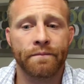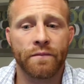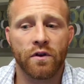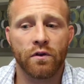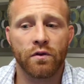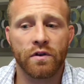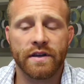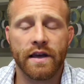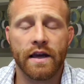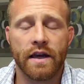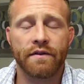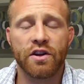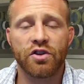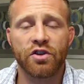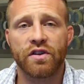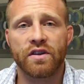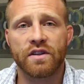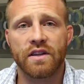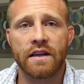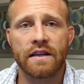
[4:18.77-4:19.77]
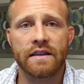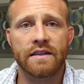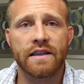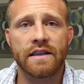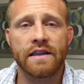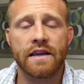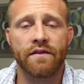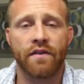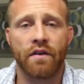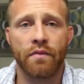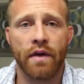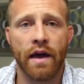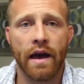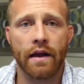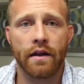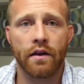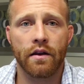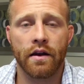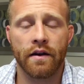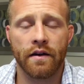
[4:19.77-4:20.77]
So it's kind of interesting seeing it from
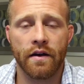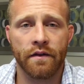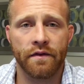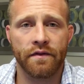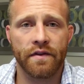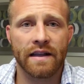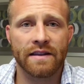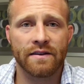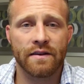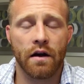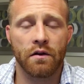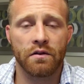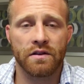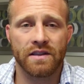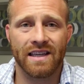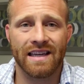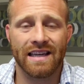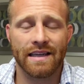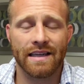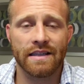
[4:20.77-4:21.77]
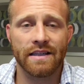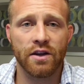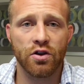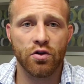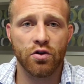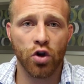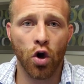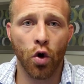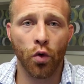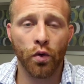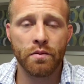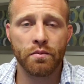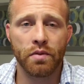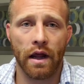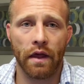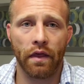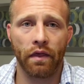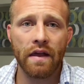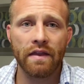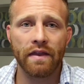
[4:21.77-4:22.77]
that, if that's how it's going to continue going. But
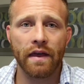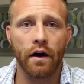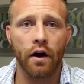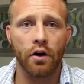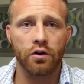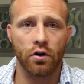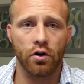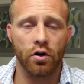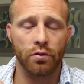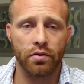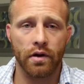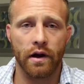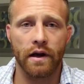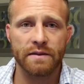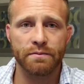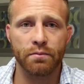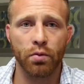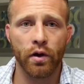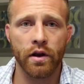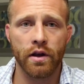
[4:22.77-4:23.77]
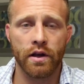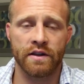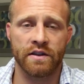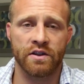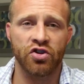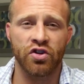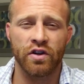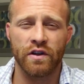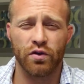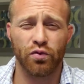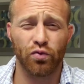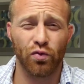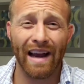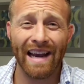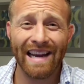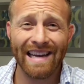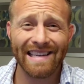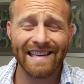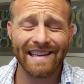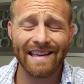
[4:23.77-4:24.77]
I think that $100 price point is just
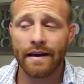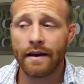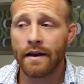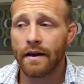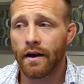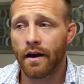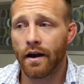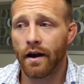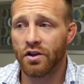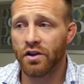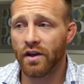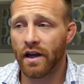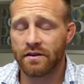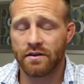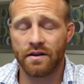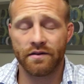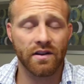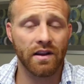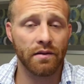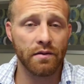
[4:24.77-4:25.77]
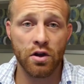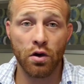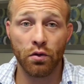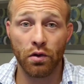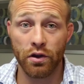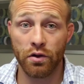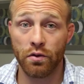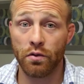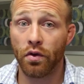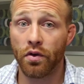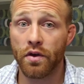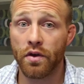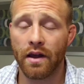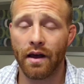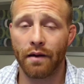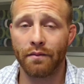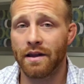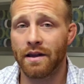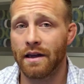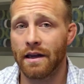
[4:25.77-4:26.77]
right. You guys have to let me know what you
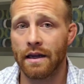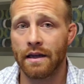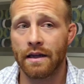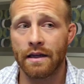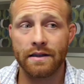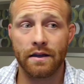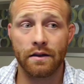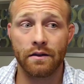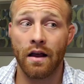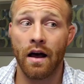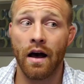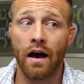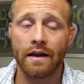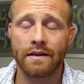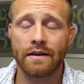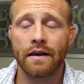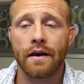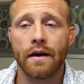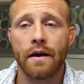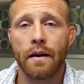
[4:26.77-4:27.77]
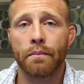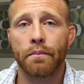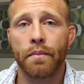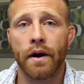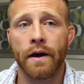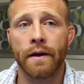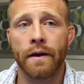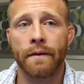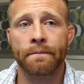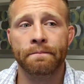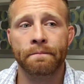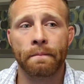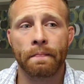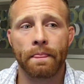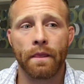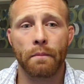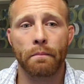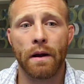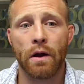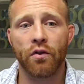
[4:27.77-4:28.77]
think. It is a lot, but
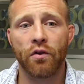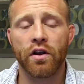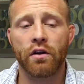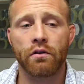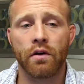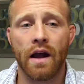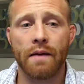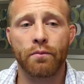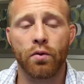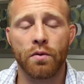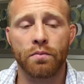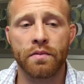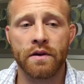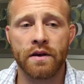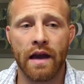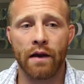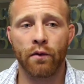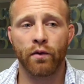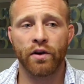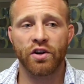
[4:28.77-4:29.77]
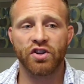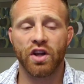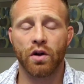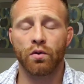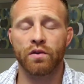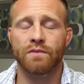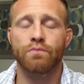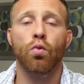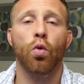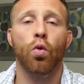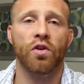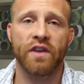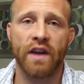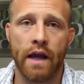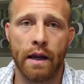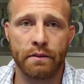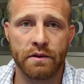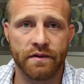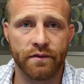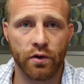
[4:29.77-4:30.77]
my only gripe would be I wish there was more
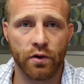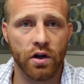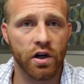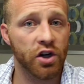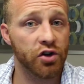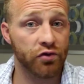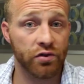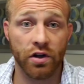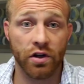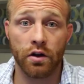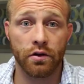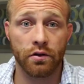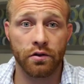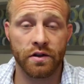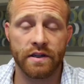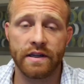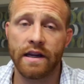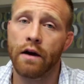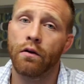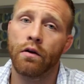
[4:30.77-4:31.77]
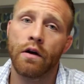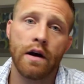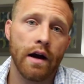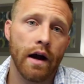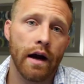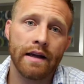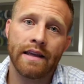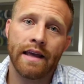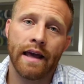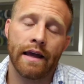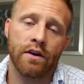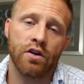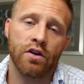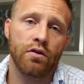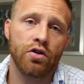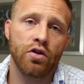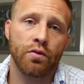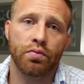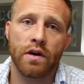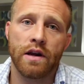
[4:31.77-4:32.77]
games for $100. Now, again,
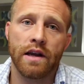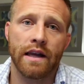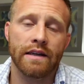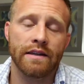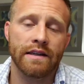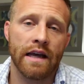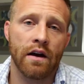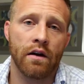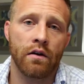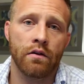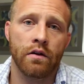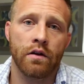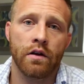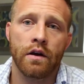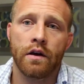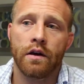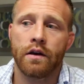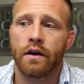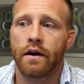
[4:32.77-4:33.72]
you break it down,